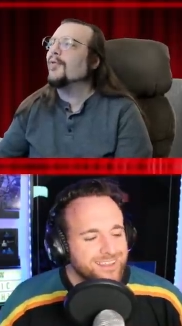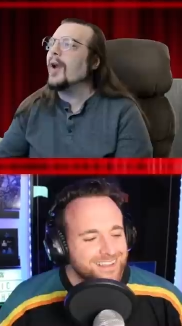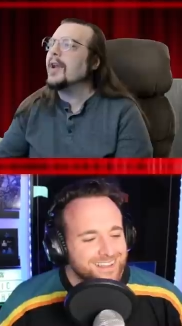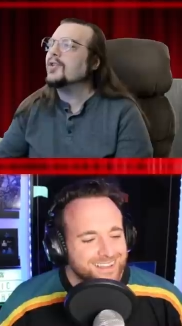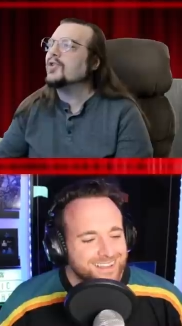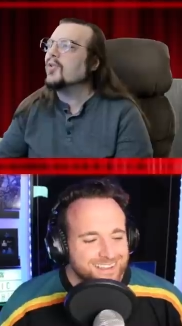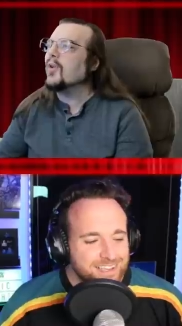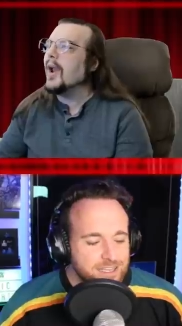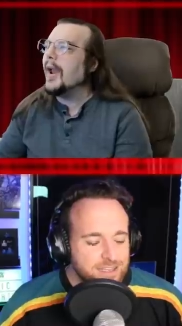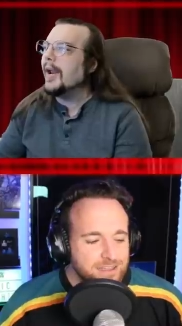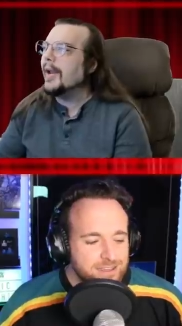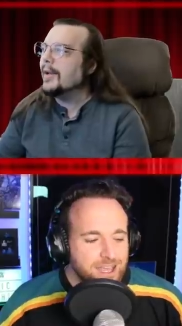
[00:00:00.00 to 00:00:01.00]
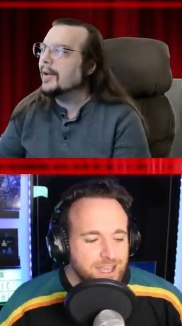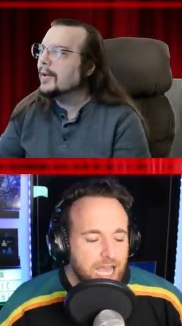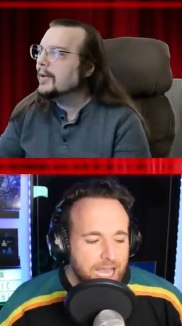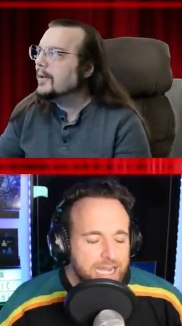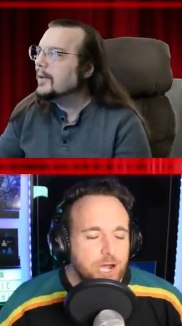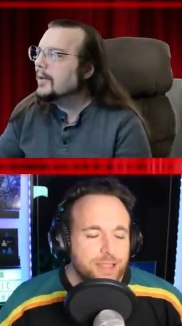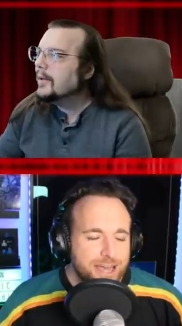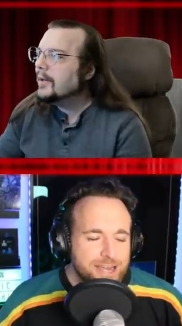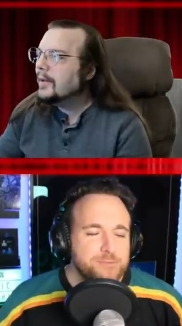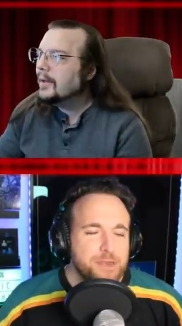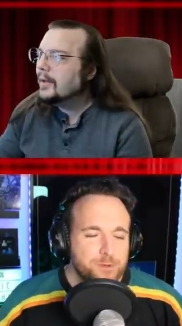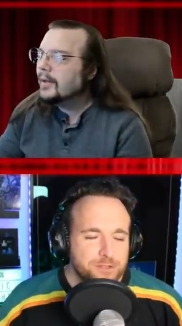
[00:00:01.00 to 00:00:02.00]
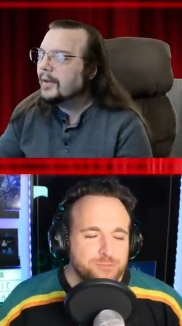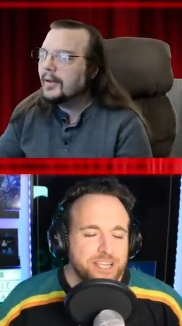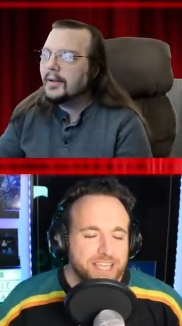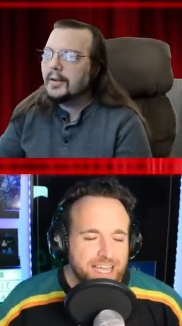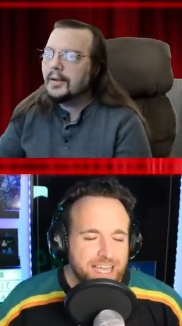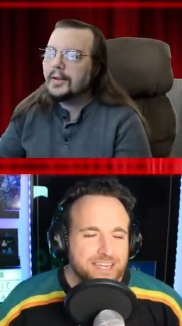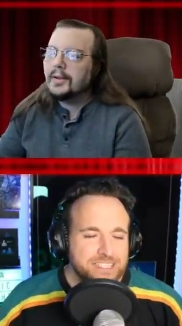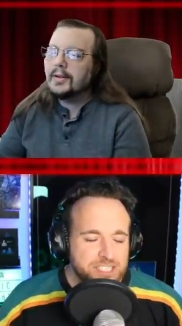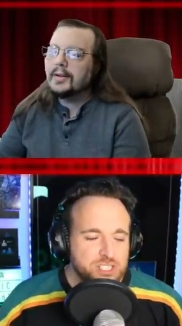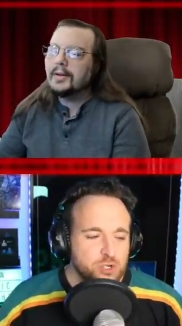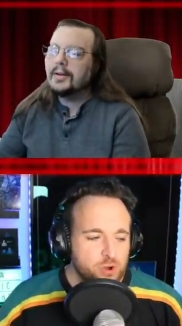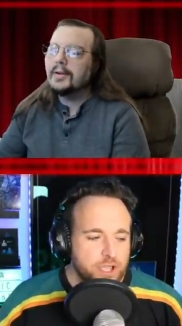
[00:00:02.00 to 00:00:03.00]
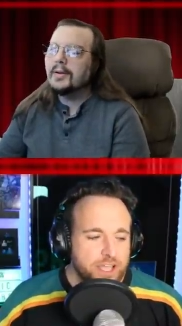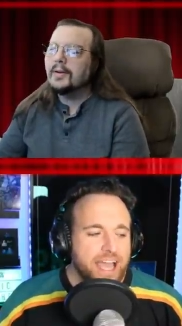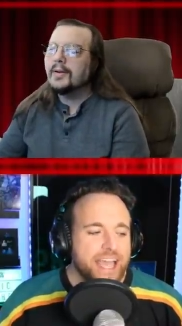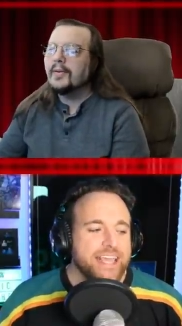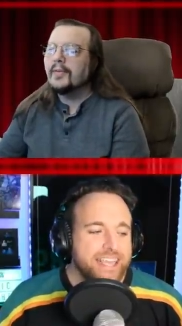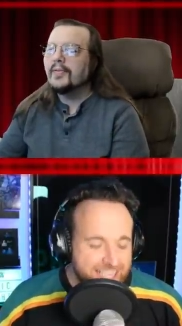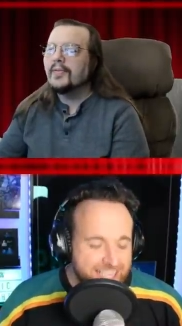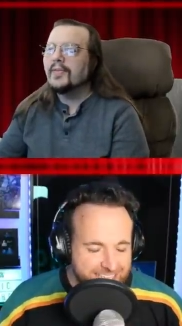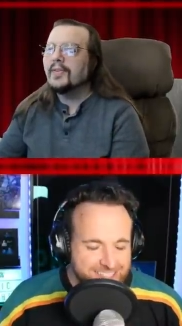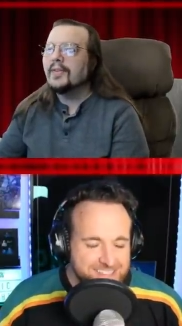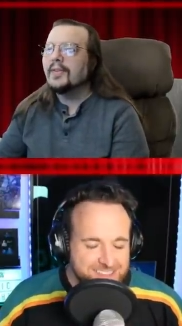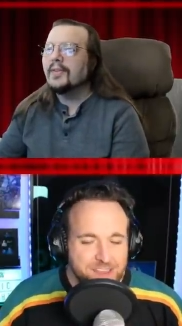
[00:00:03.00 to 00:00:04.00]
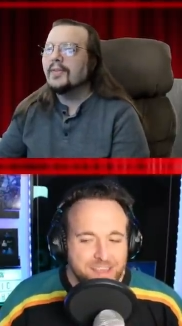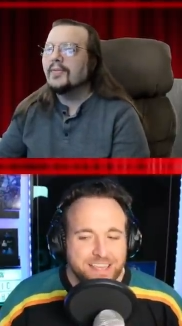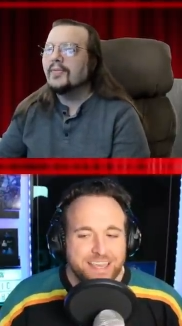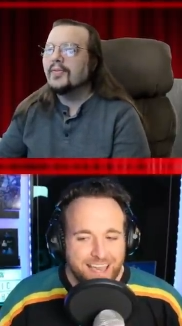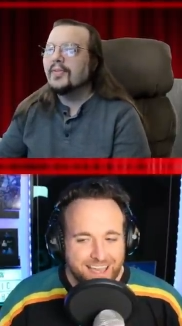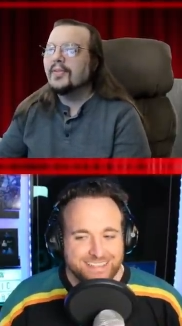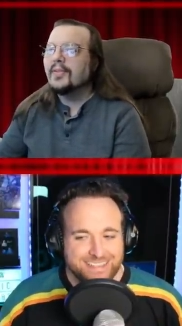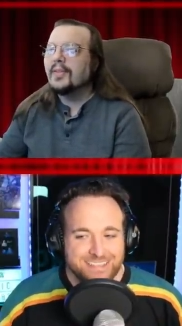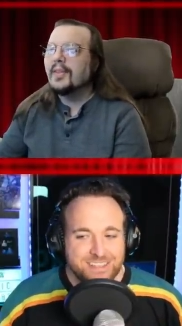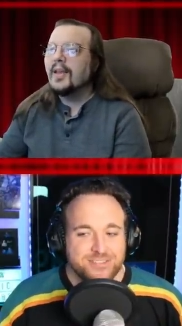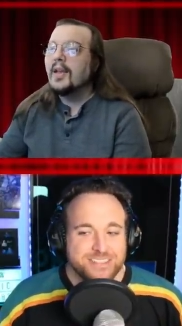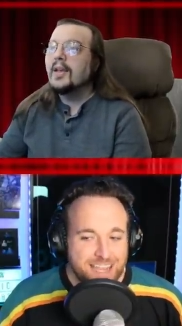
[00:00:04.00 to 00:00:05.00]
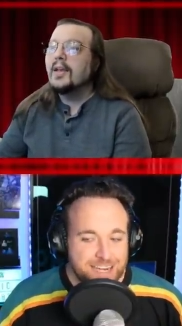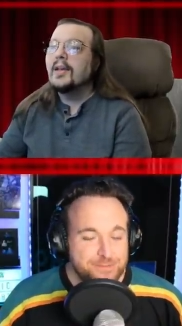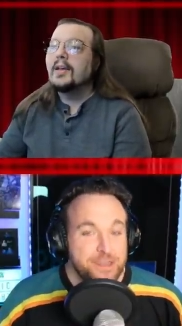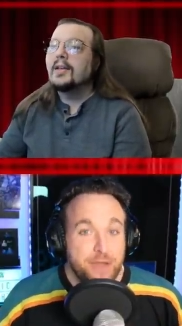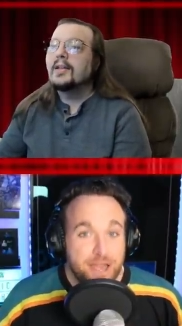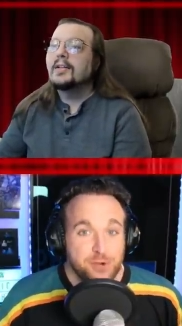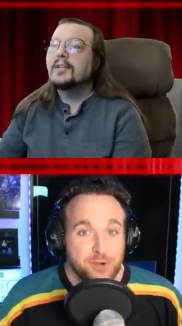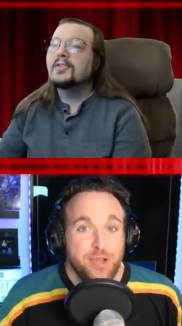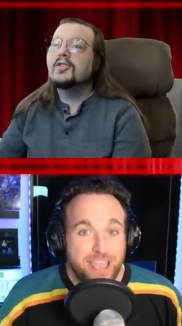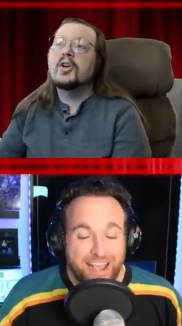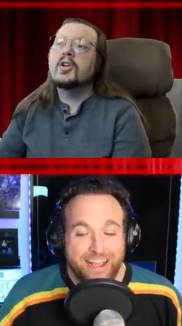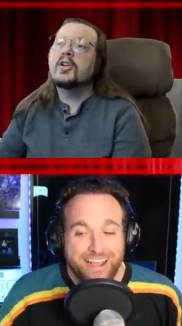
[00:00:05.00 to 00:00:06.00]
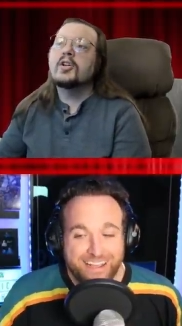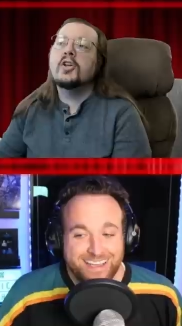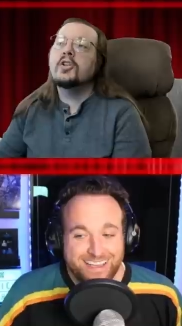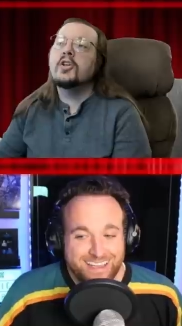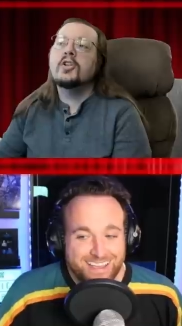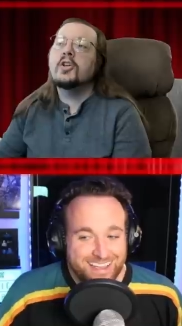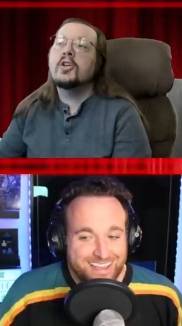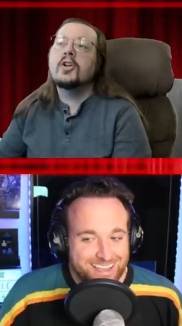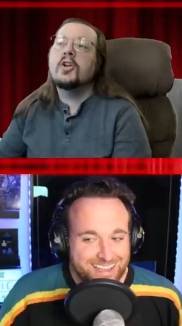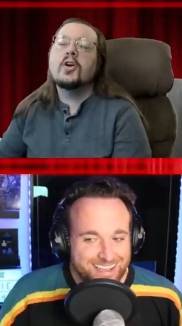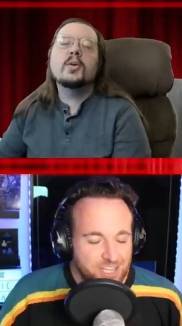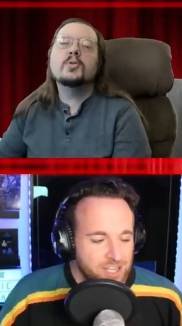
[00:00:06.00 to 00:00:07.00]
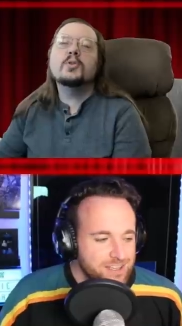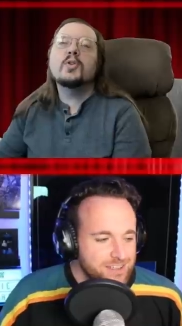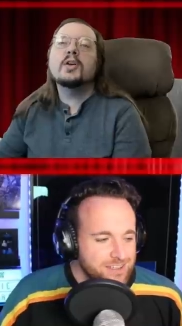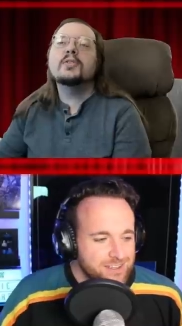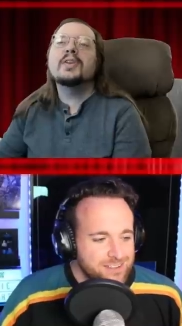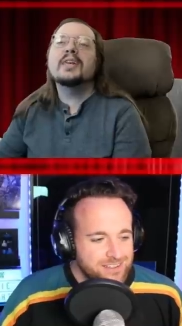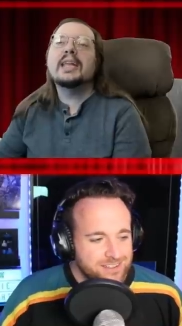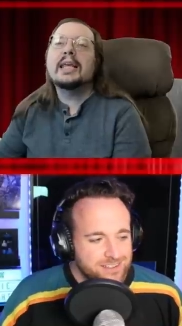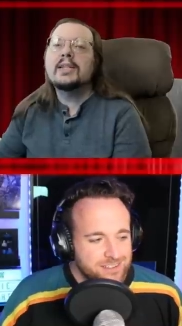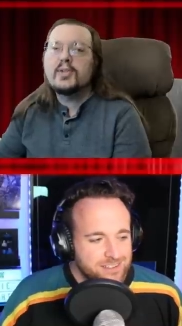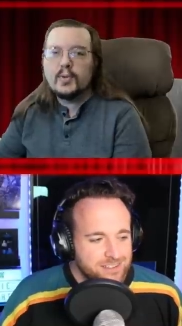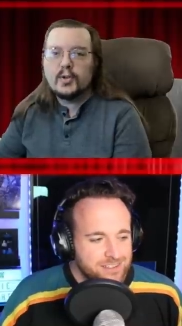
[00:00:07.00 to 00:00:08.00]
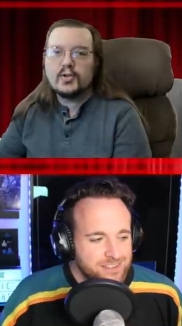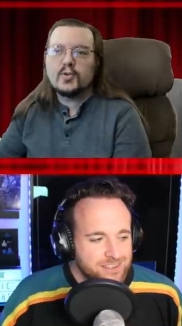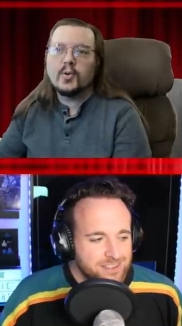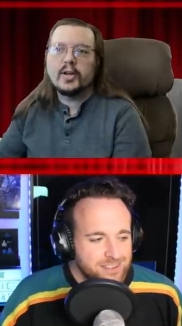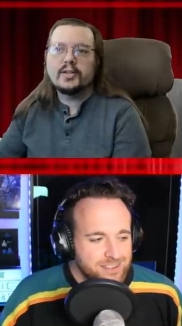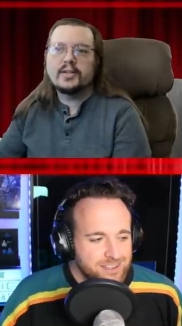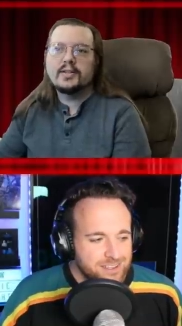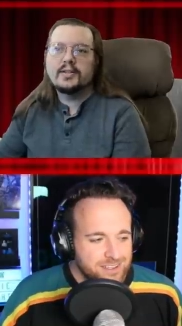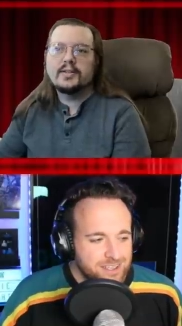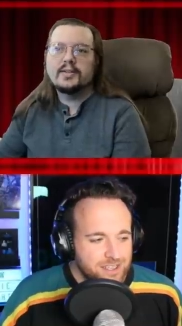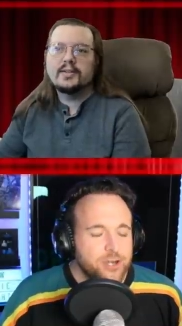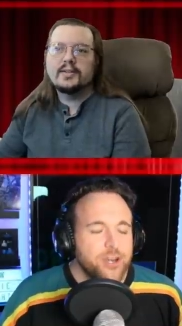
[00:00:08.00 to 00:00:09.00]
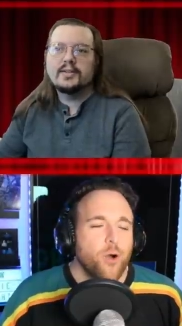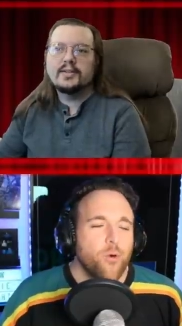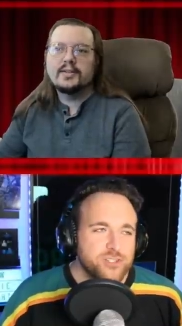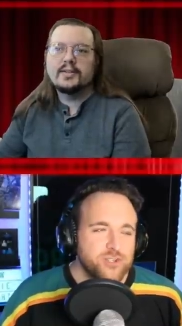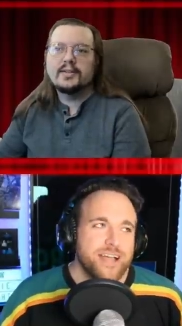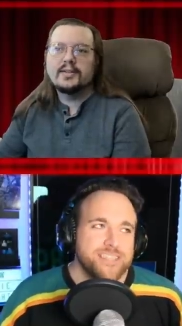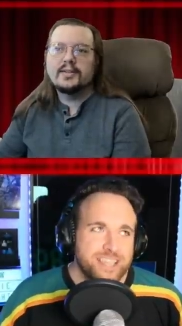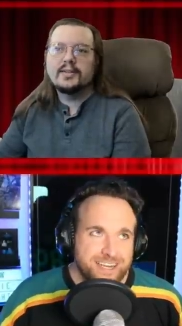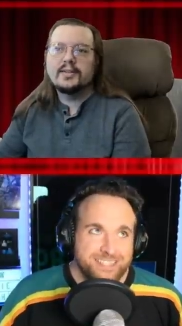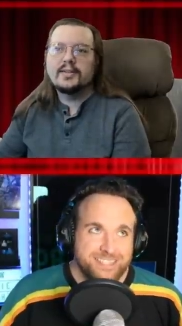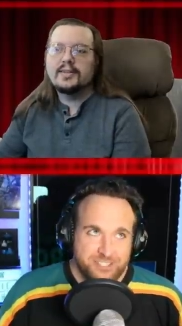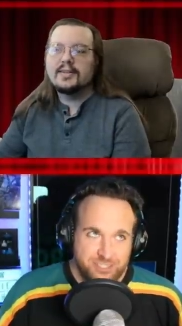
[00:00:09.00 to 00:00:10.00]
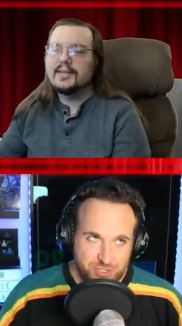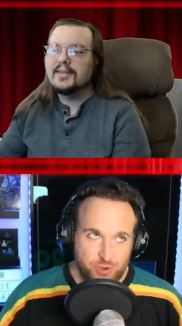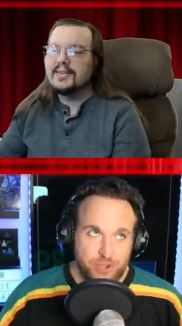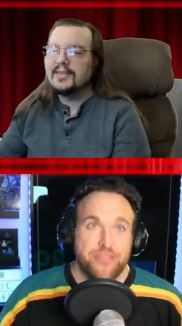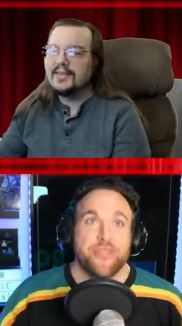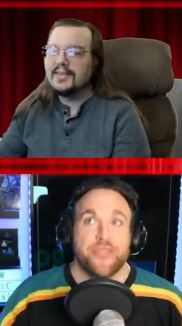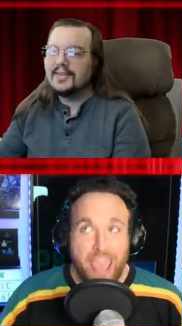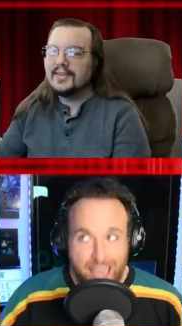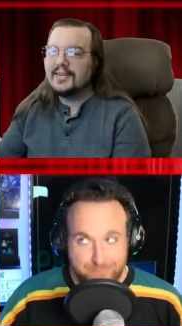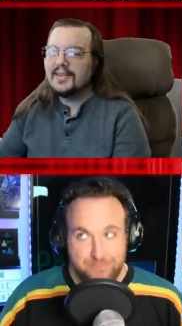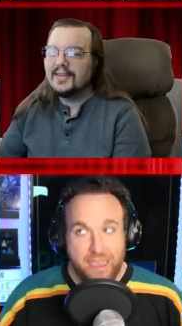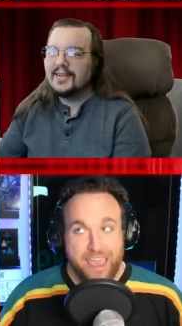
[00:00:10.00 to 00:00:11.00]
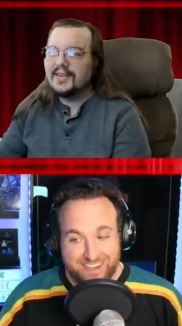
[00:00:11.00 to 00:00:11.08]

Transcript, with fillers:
Speaker 1: freight train. I know a lot of people want to get out of Detroit. I get it. Guys, there's got to be a better
Speaker 2: way. No, no, no, no, no, no, no. He was trying to get into Detroit.
Speaker 1: No one tries to get into Detroit that